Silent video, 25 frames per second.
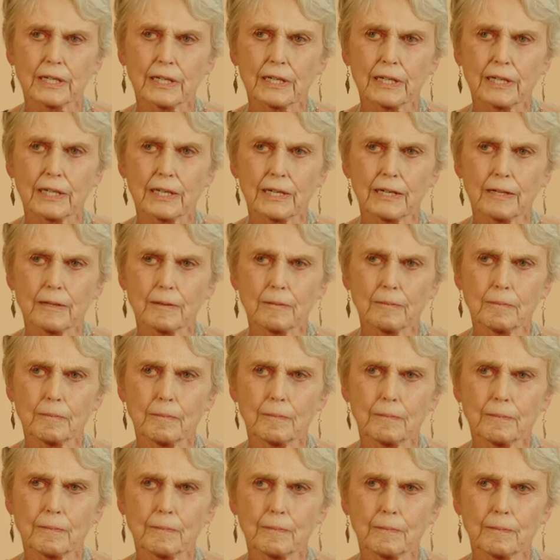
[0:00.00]

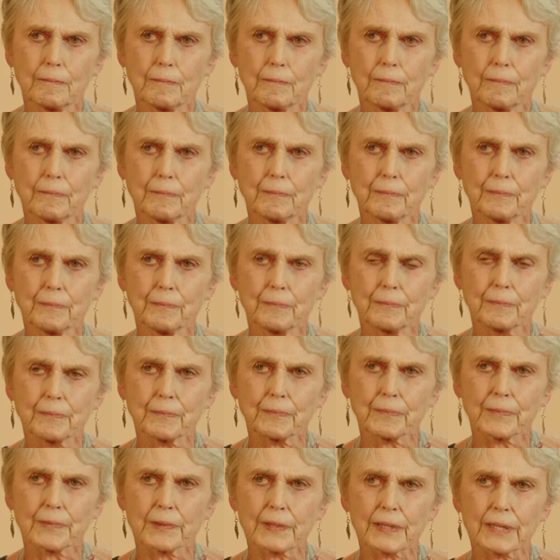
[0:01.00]

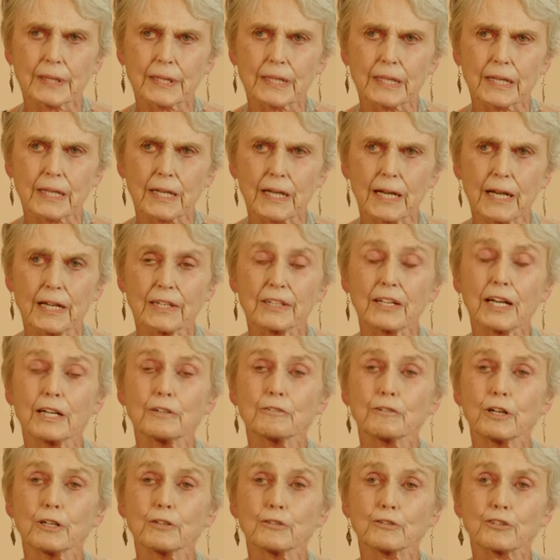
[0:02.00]
And I
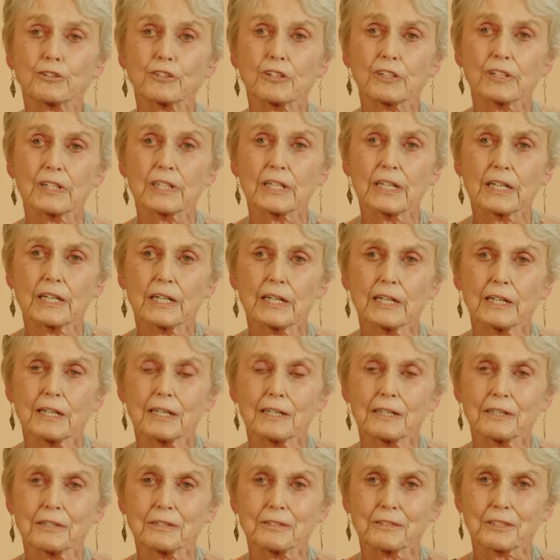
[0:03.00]
wrote
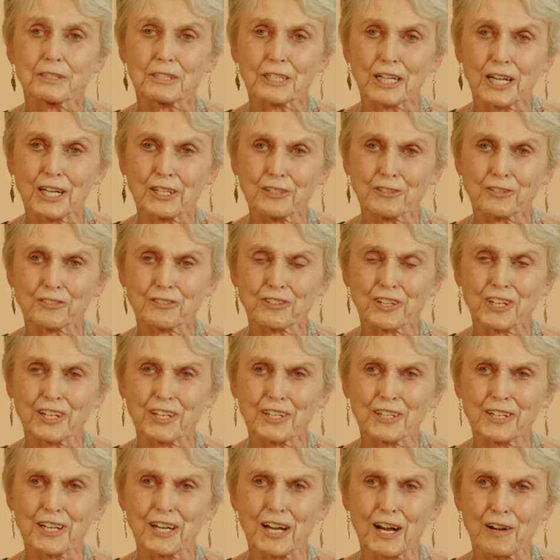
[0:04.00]
the last
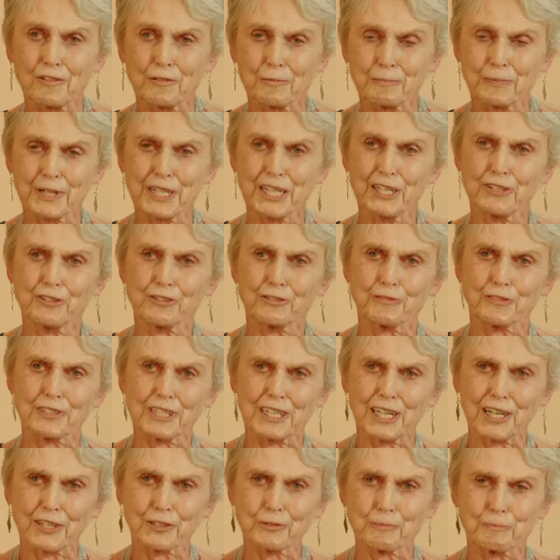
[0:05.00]
half page of the
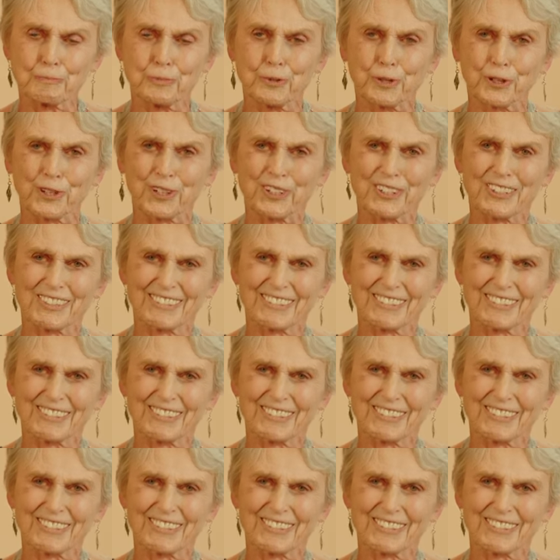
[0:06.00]
last book.